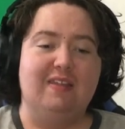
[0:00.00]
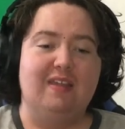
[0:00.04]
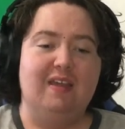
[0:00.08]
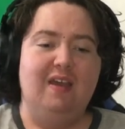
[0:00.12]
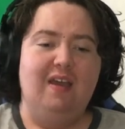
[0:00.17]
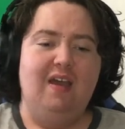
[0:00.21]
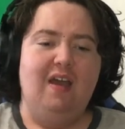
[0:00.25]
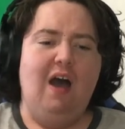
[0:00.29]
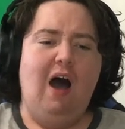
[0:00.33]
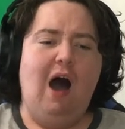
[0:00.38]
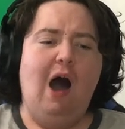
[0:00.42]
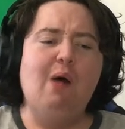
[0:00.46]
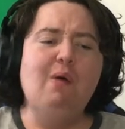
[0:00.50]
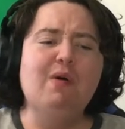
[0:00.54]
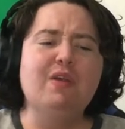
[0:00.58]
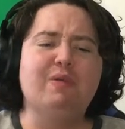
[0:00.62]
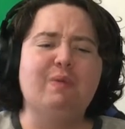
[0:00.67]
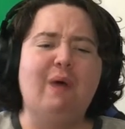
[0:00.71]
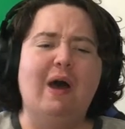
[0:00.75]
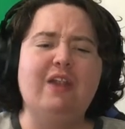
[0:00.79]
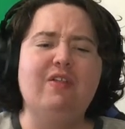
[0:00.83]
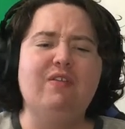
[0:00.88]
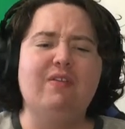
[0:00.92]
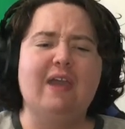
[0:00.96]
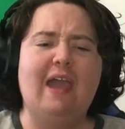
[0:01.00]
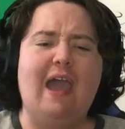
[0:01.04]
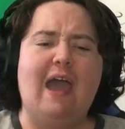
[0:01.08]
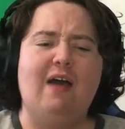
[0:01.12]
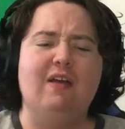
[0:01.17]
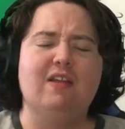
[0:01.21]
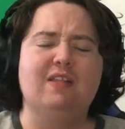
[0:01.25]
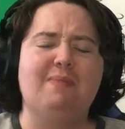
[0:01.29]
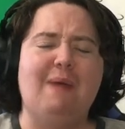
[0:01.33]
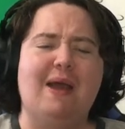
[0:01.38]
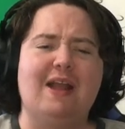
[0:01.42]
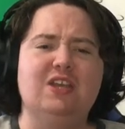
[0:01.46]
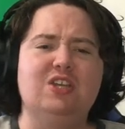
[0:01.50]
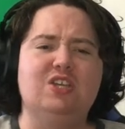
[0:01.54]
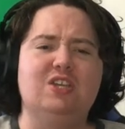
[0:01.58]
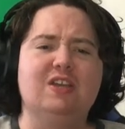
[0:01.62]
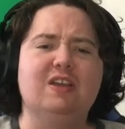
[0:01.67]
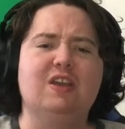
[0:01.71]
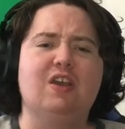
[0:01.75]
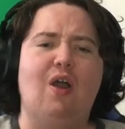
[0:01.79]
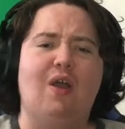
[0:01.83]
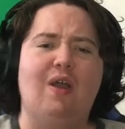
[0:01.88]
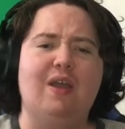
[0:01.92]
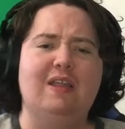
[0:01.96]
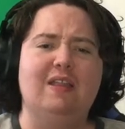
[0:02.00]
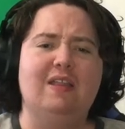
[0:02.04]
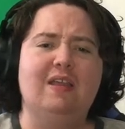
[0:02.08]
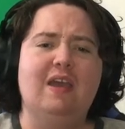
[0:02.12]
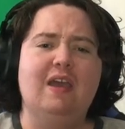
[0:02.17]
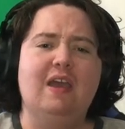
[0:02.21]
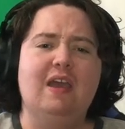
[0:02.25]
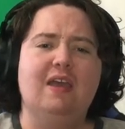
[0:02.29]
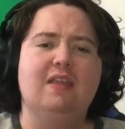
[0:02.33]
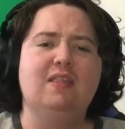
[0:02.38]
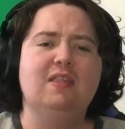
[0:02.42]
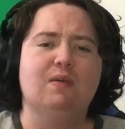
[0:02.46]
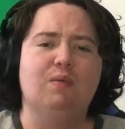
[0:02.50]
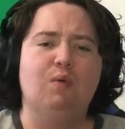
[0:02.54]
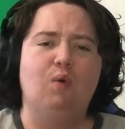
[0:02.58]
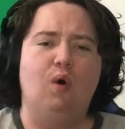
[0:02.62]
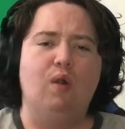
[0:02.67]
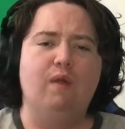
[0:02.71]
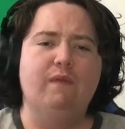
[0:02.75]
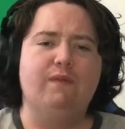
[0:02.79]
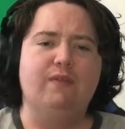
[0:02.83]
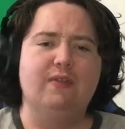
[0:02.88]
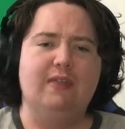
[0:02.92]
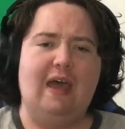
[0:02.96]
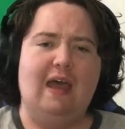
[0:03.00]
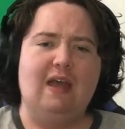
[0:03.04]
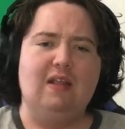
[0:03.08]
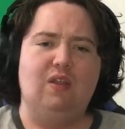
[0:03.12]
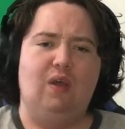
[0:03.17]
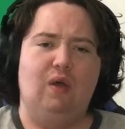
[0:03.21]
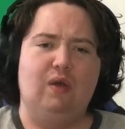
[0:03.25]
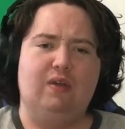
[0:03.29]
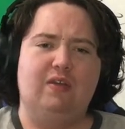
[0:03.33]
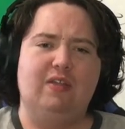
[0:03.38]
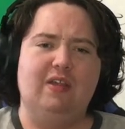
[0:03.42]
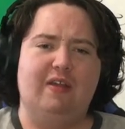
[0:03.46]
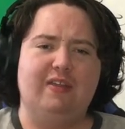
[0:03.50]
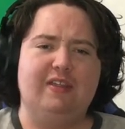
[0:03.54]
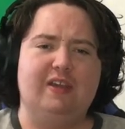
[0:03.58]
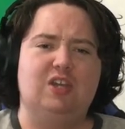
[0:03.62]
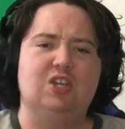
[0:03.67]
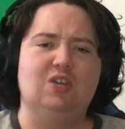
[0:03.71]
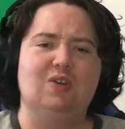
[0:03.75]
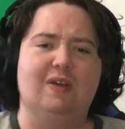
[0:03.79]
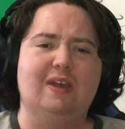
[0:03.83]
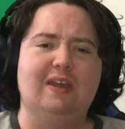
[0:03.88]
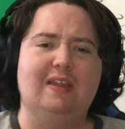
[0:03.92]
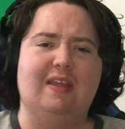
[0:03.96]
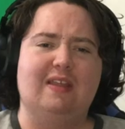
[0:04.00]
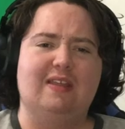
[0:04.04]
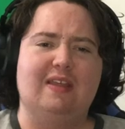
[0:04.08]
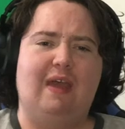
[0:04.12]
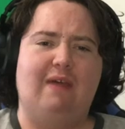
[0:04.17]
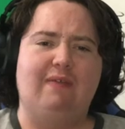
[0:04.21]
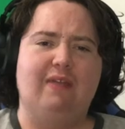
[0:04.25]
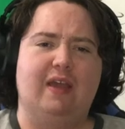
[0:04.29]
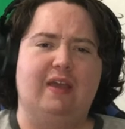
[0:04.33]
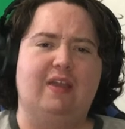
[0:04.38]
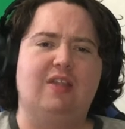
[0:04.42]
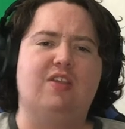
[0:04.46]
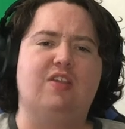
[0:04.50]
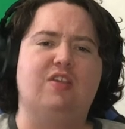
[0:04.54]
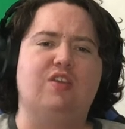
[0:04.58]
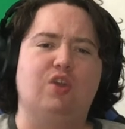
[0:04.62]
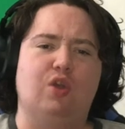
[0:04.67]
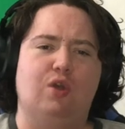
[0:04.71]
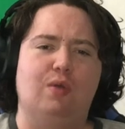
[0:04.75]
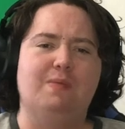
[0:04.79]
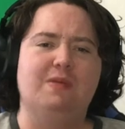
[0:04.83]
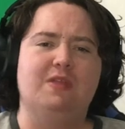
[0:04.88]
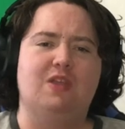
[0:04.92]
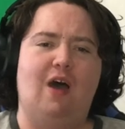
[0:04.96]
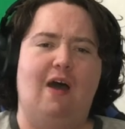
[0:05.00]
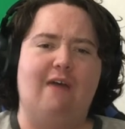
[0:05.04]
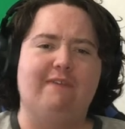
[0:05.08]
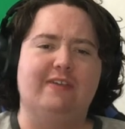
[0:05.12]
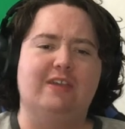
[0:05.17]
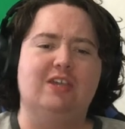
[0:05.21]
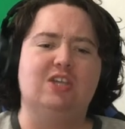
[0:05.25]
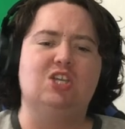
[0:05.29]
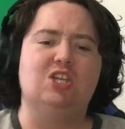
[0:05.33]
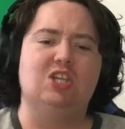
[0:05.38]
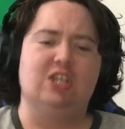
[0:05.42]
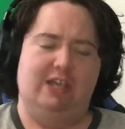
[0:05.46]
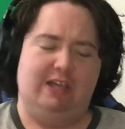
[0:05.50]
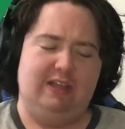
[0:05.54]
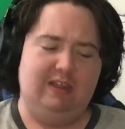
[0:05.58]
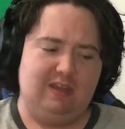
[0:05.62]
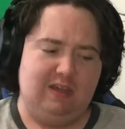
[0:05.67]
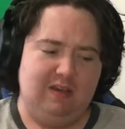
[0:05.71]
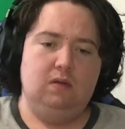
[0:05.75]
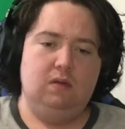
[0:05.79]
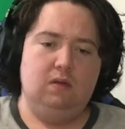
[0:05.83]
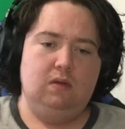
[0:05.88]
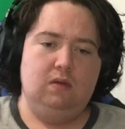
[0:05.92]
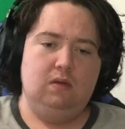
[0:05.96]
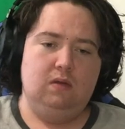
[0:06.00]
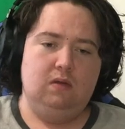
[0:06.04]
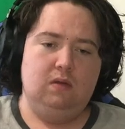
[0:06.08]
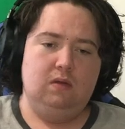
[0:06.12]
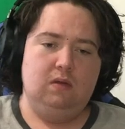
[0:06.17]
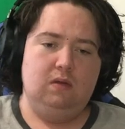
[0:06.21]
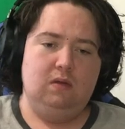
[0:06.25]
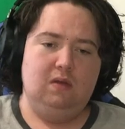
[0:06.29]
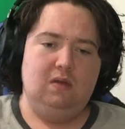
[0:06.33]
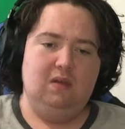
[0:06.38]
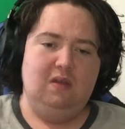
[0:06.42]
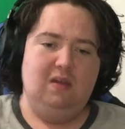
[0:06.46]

seconds. I was wondering how he's managed to go in, in the water for that long, because I was like, surely he doesn't have like scuba diving shit. Oh.